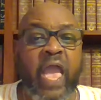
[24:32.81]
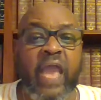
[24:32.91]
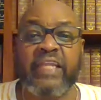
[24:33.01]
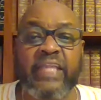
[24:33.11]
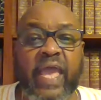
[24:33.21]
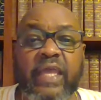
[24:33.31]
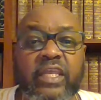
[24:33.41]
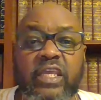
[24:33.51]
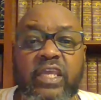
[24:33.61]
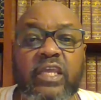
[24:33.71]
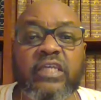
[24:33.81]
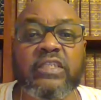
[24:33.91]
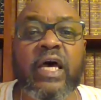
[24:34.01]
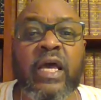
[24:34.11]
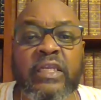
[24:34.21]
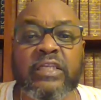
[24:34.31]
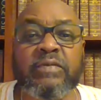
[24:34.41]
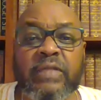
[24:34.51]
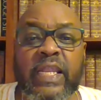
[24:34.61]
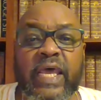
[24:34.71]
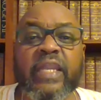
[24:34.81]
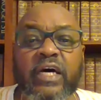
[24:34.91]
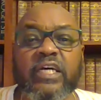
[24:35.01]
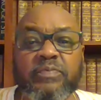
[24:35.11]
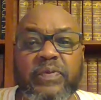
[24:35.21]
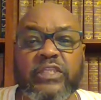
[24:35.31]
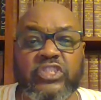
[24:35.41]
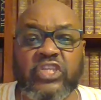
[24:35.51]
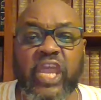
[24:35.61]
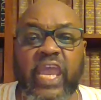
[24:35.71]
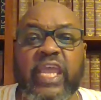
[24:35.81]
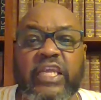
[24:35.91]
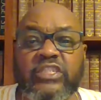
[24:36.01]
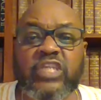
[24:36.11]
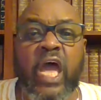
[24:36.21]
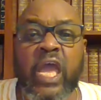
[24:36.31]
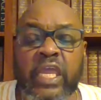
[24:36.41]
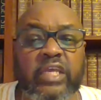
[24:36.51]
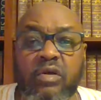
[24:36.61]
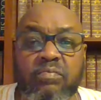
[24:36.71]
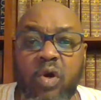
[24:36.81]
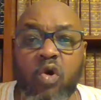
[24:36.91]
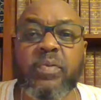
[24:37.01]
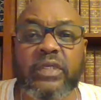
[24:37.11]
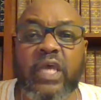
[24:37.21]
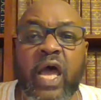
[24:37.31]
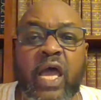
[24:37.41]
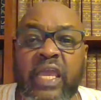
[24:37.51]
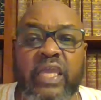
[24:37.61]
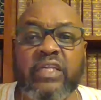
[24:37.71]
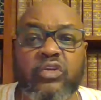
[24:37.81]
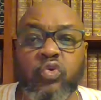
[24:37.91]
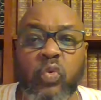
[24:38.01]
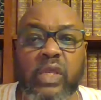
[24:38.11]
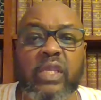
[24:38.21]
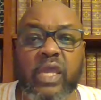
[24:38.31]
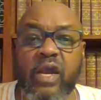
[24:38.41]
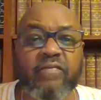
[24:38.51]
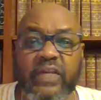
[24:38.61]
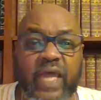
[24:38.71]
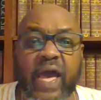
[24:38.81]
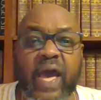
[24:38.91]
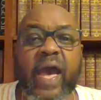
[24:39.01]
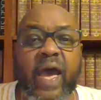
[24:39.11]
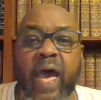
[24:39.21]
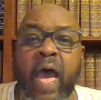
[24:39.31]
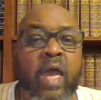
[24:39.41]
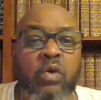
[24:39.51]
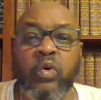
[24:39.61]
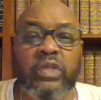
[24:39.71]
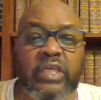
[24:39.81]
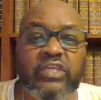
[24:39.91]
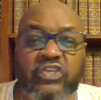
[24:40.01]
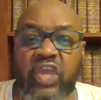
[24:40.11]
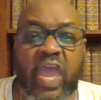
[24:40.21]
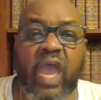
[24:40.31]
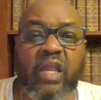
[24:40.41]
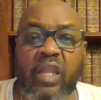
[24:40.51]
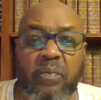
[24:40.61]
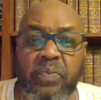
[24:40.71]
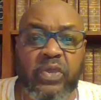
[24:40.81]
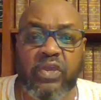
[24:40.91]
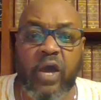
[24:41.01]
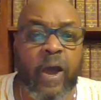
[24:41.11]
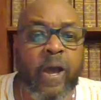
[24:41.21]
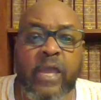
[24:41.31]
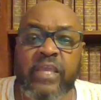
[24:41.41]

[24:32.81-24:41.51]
And that is to let us be changed in a moment, in a twinkling of an eye, when he shall appear.